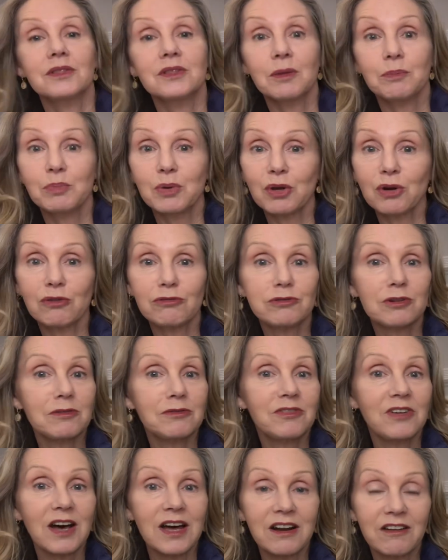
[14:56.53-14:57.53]
the beautiful
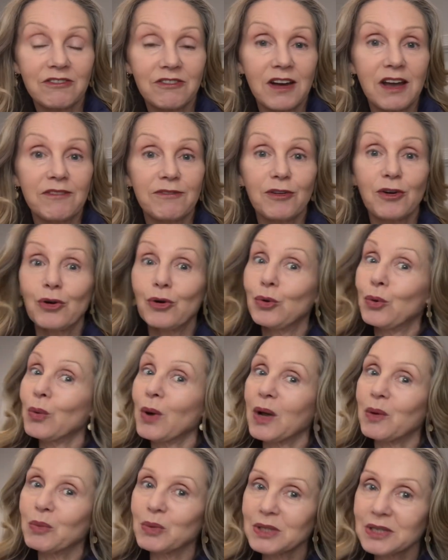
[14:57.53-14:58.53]
Vonna Pfeiffer, who
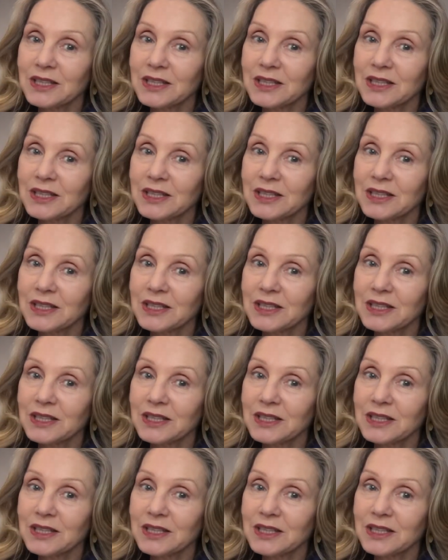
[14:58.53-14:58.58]
I will